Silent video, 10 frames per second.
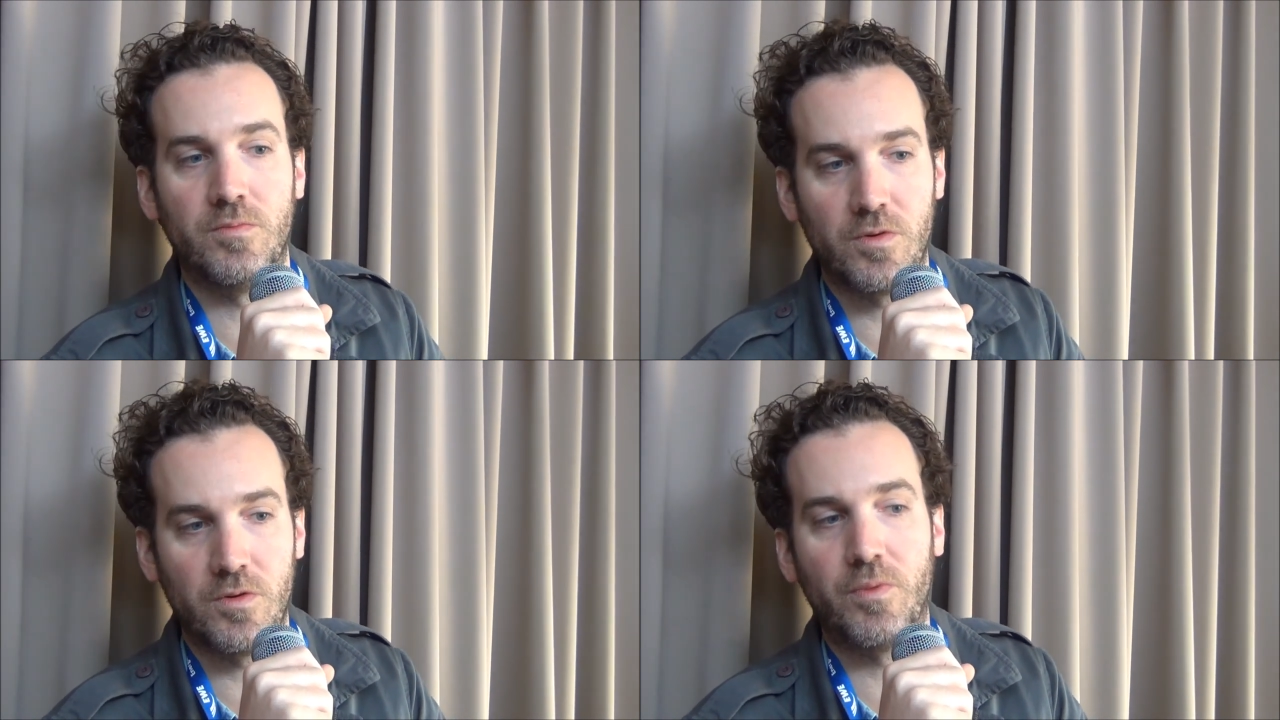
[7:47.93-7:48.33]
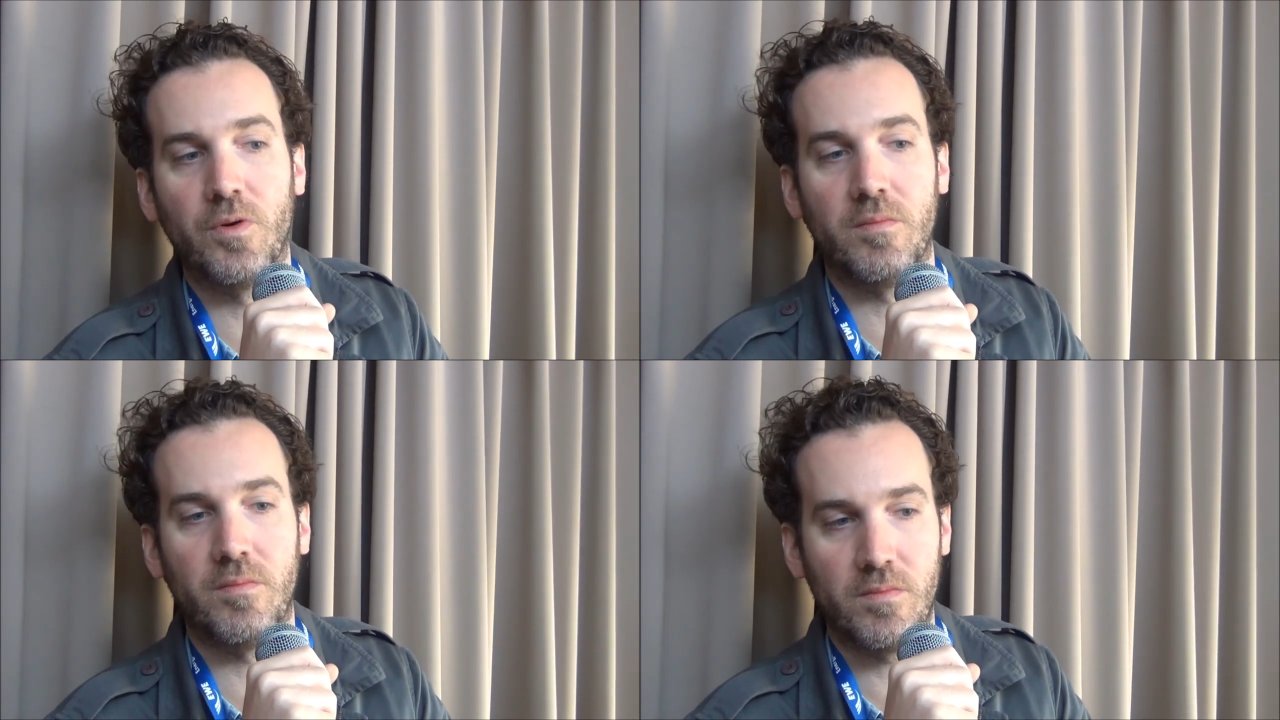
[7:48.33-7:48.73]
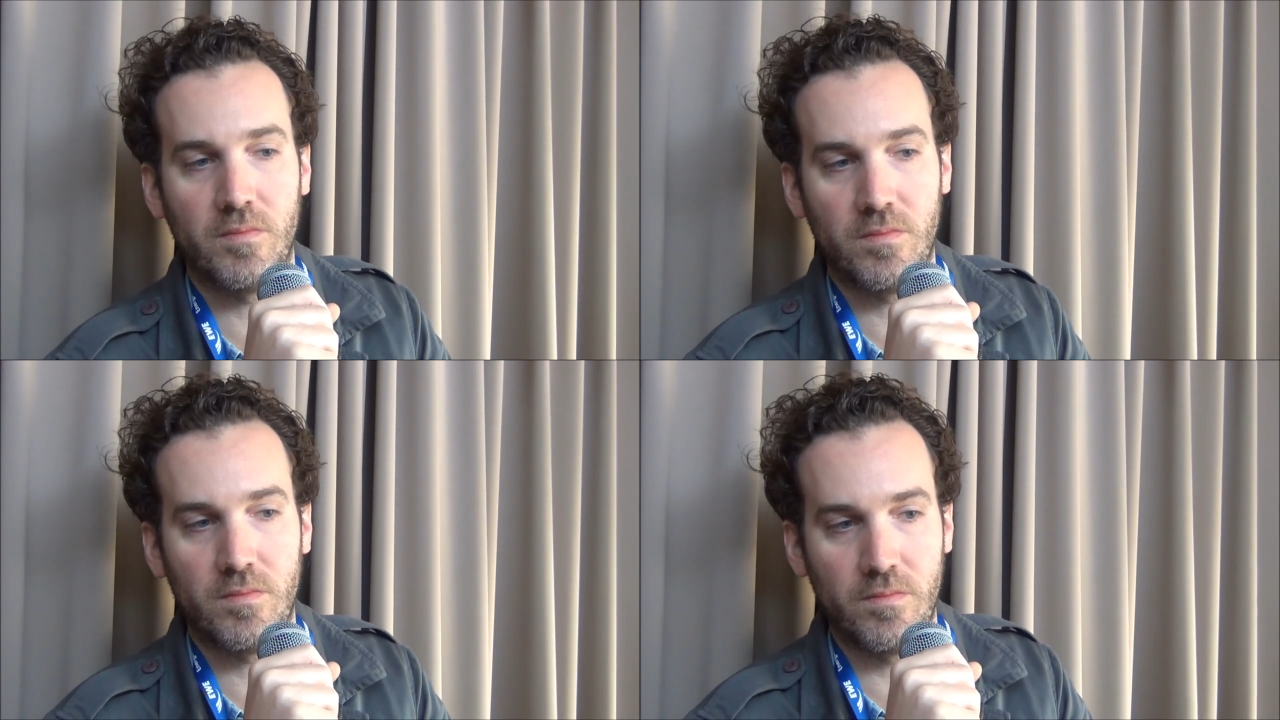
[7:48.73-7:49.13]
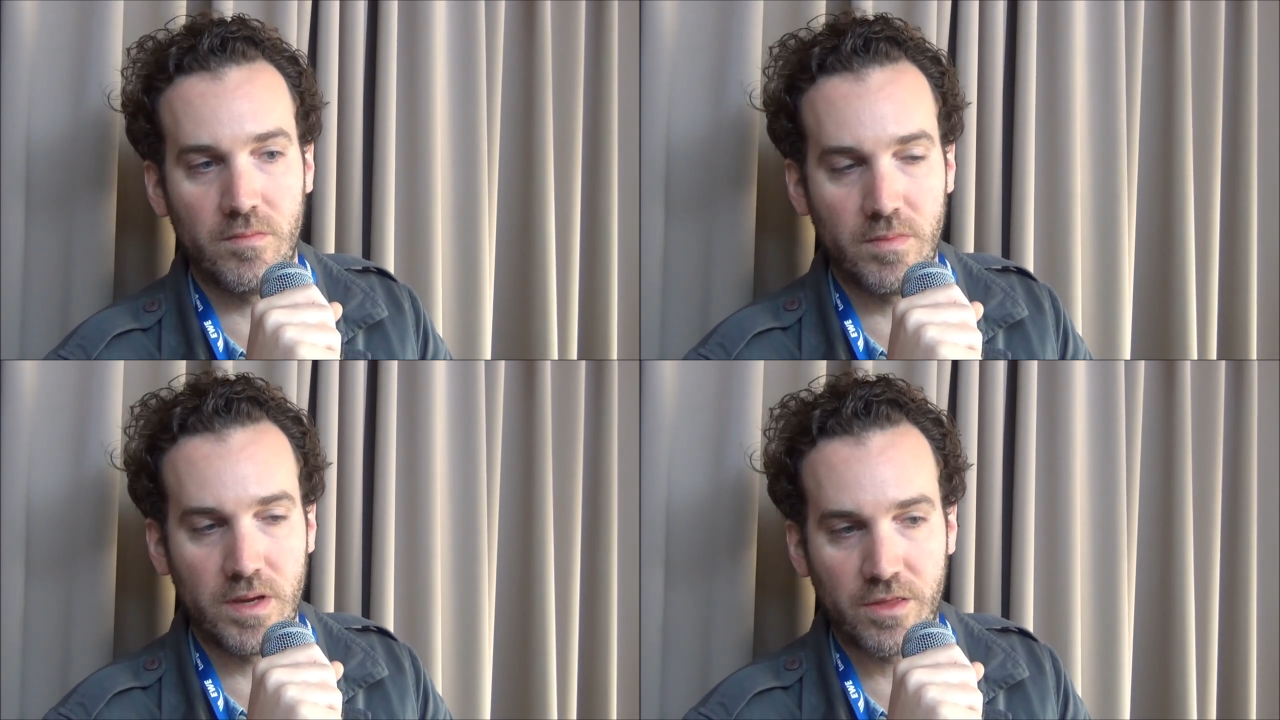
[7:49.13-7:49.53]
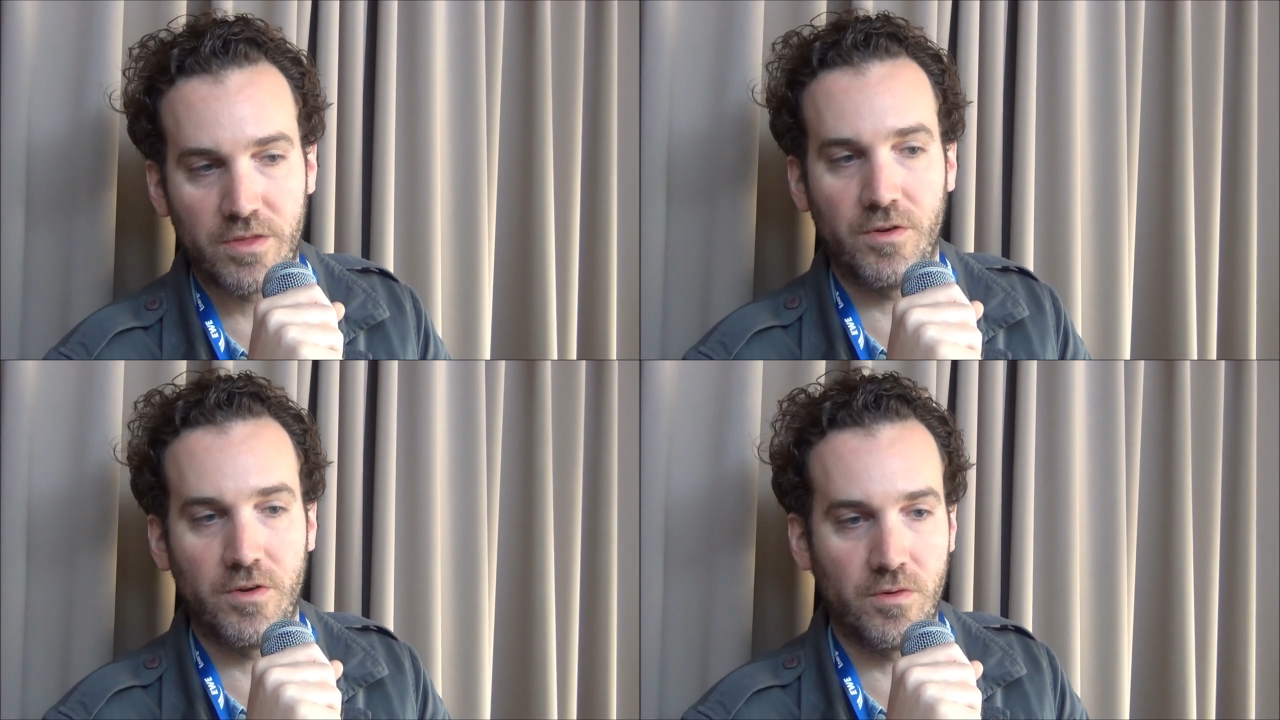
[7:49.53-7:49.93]
put me
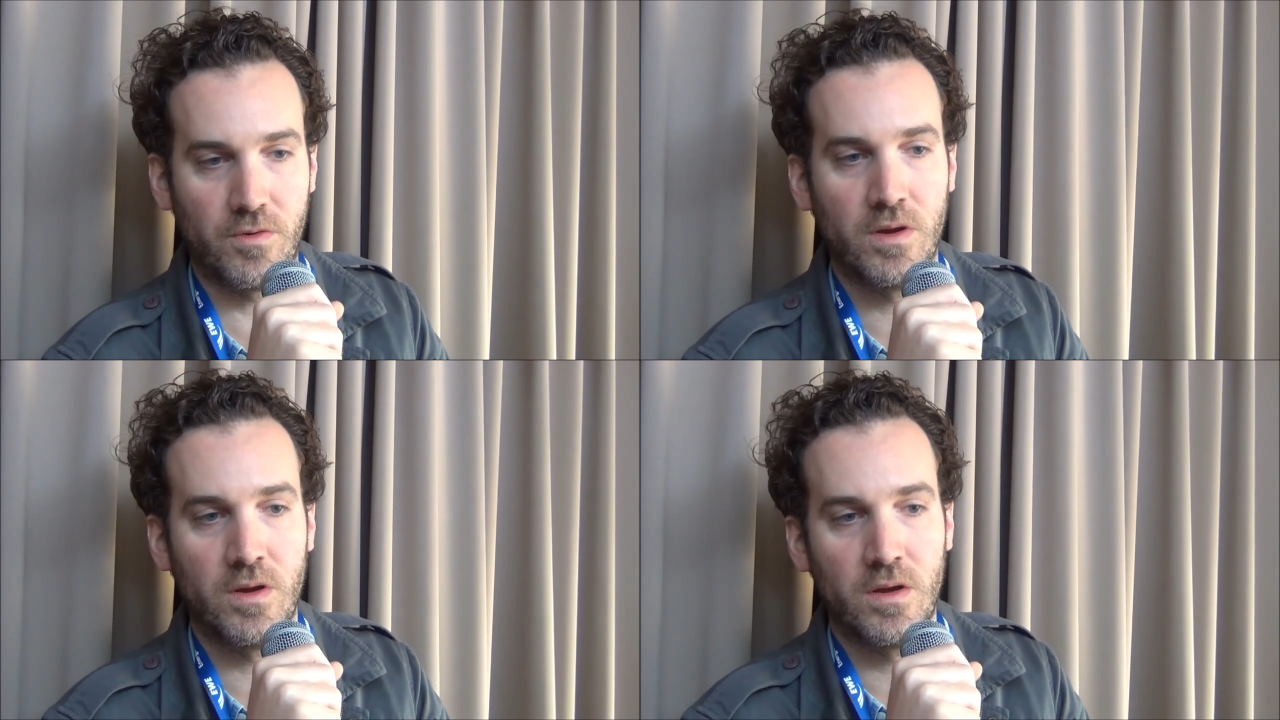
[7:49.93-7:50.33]
through.